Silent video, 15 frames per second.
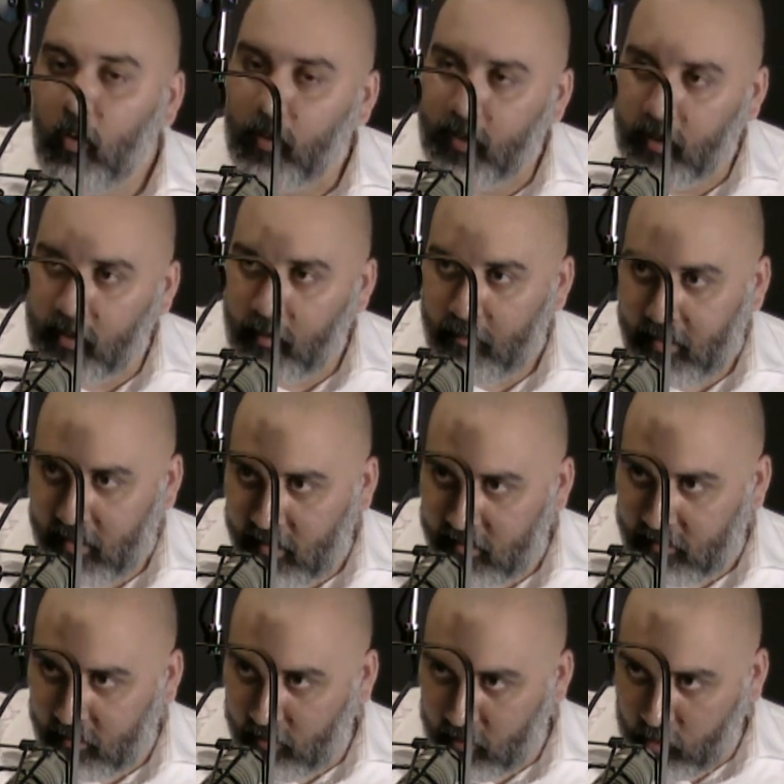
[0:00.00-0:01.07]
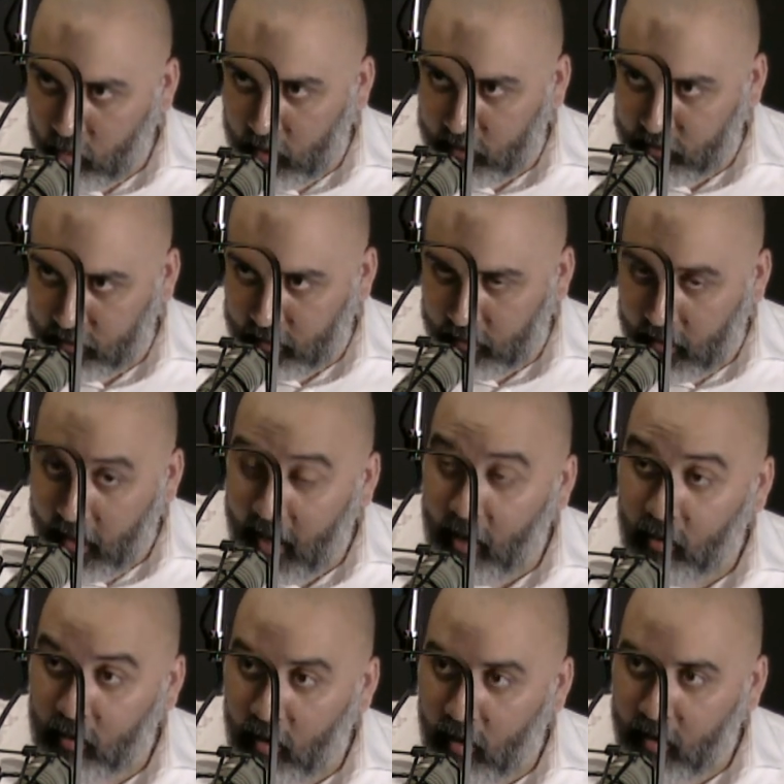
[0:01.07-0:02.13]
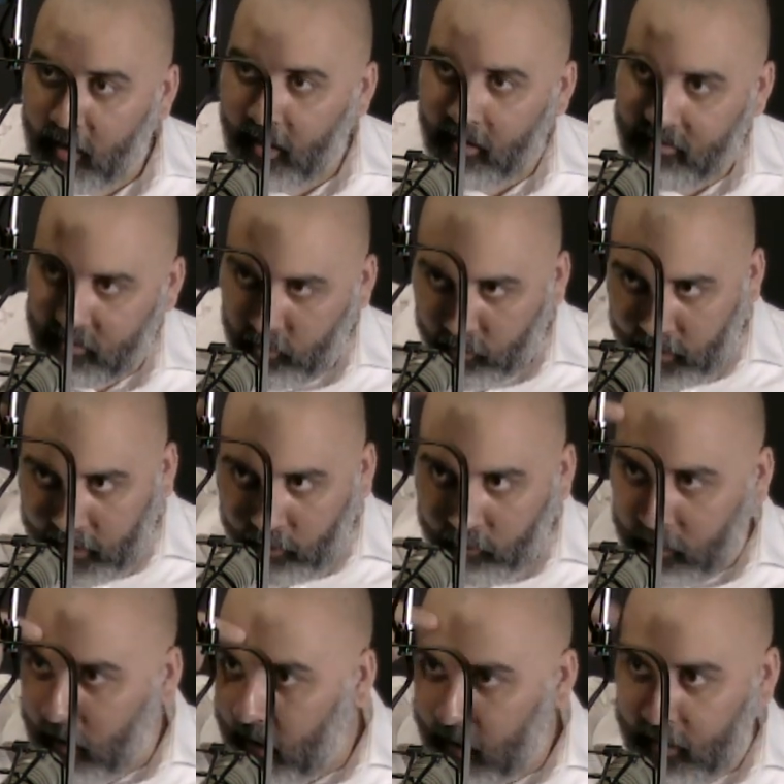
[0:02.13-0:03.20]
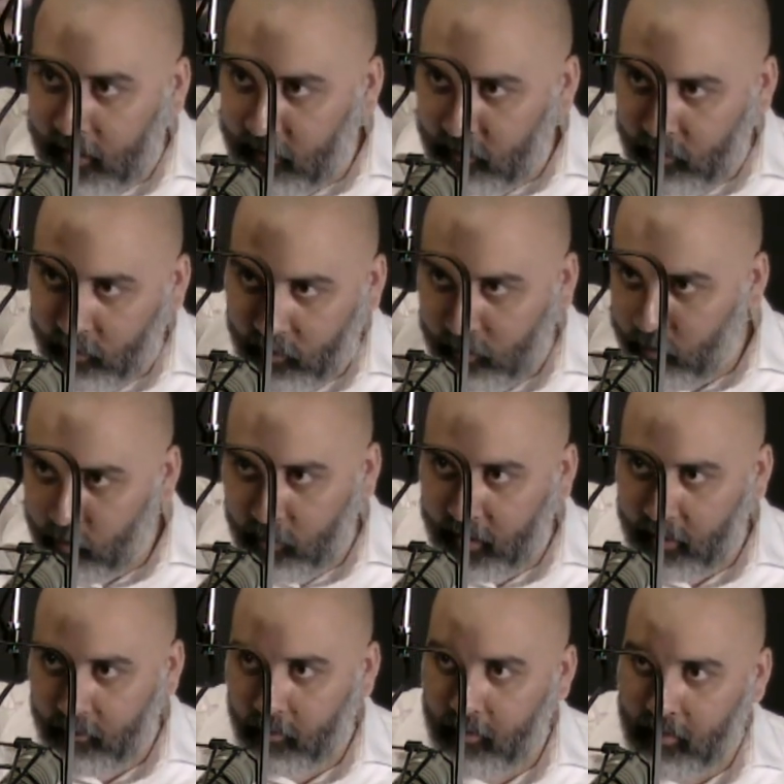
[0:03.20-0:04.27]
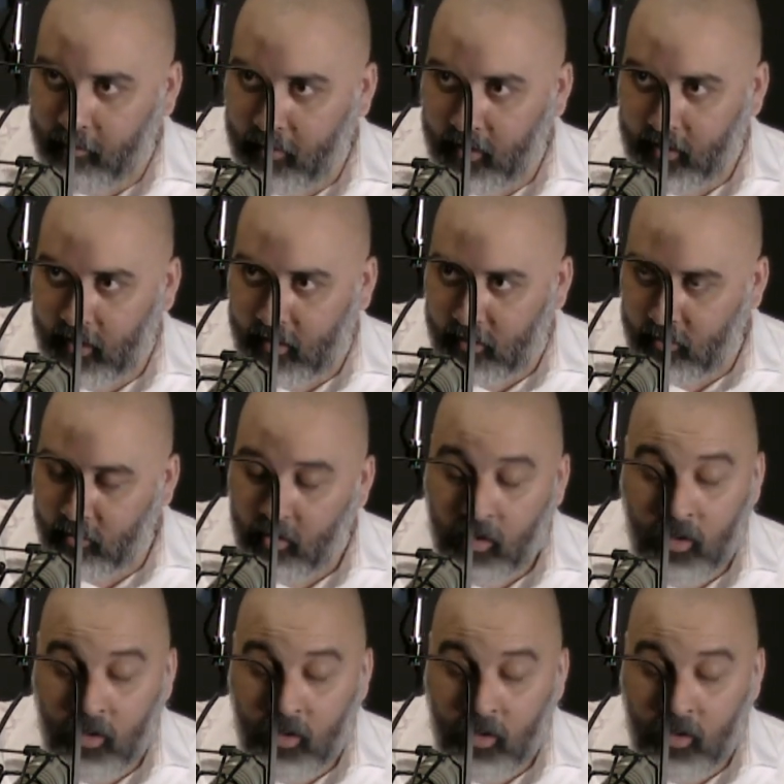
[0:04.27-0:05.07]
Now let me ask you a question. How long has your hairline or whatever been bugging you?